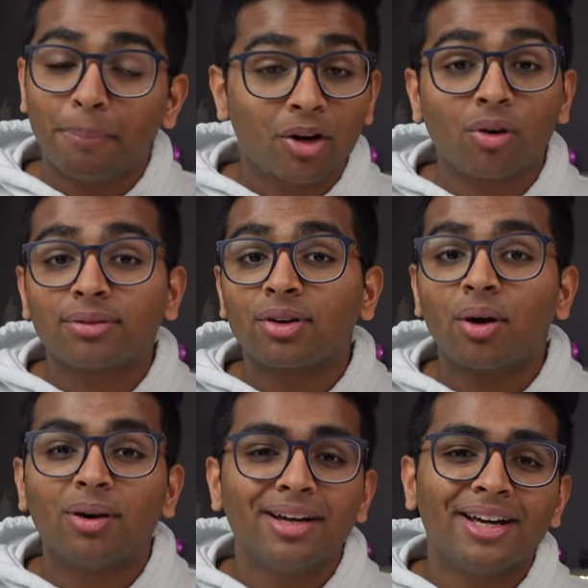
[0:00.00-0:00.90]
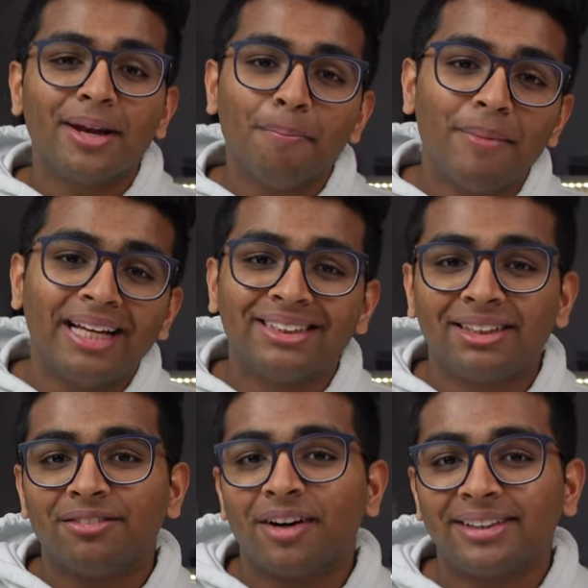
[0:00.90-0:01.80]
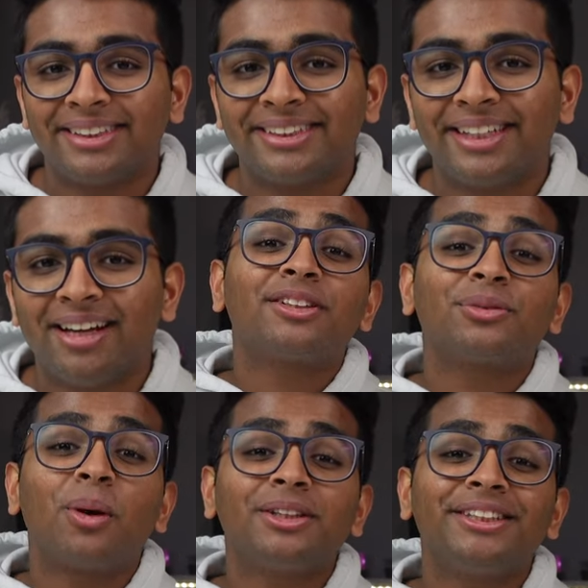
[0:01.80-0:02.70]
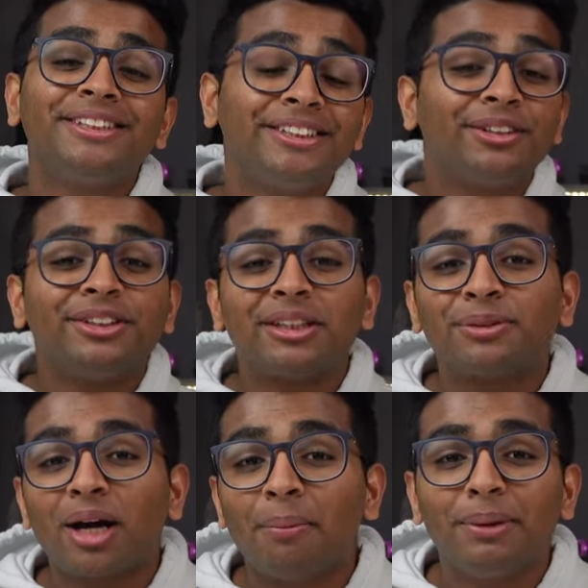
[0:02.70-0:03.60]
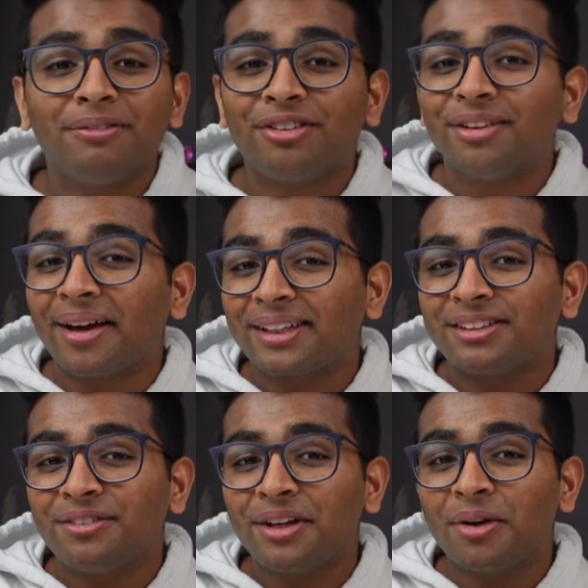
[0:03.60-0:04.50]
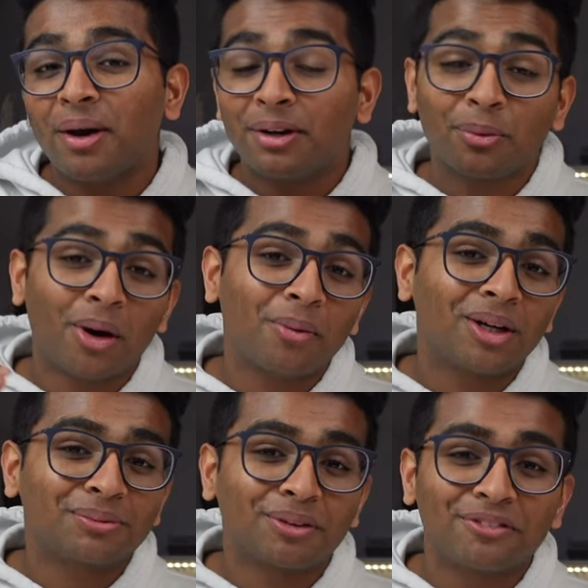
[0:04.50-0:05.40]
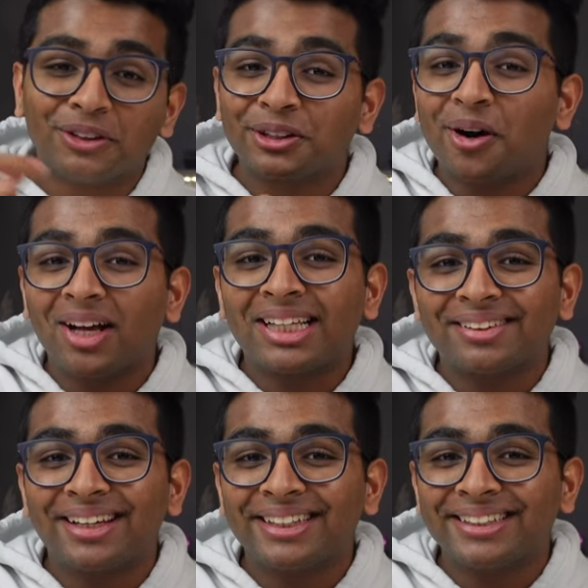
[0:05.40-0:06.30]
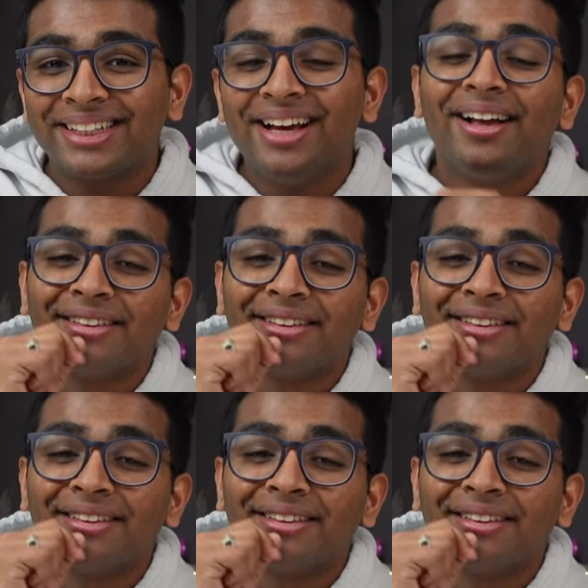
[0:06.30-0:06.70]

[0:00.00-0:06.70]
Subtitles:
but overall an amazing device. So thank you guys for watching. Consider subscribing if you like this video and you wanna watch more future content like this.